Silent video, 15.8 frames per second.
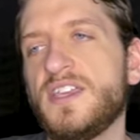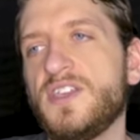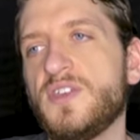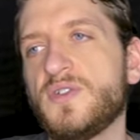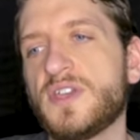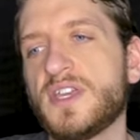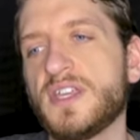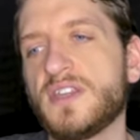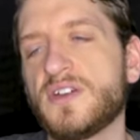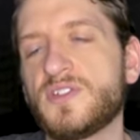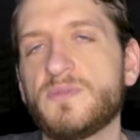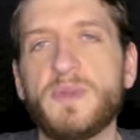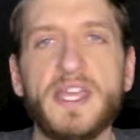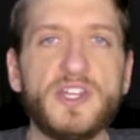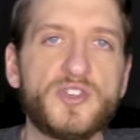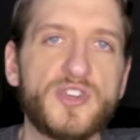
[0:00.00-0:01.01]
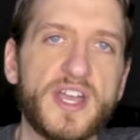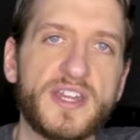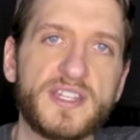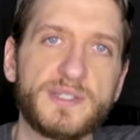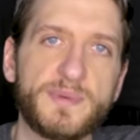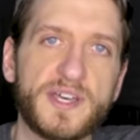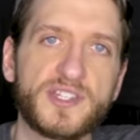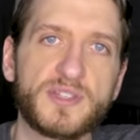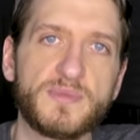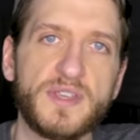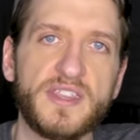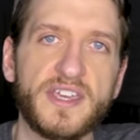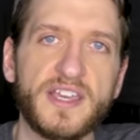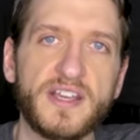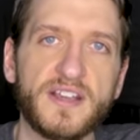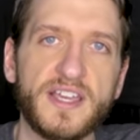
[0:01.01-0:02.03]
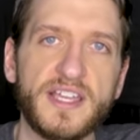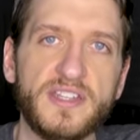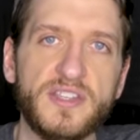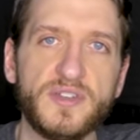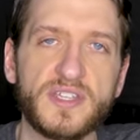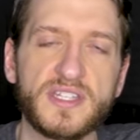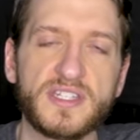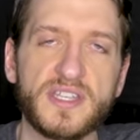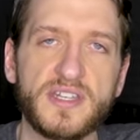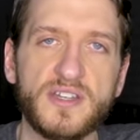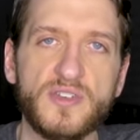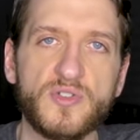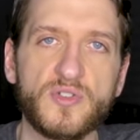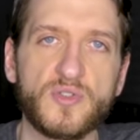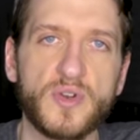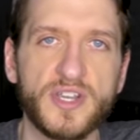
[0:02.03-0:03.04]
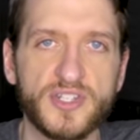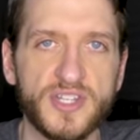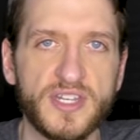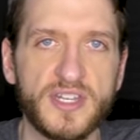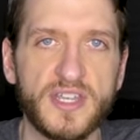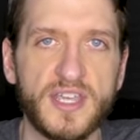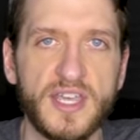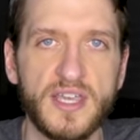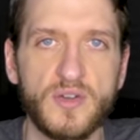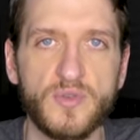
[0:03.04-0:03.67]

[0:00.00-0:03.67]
You can go to Patreon and sponsor me there, and you can send in your question,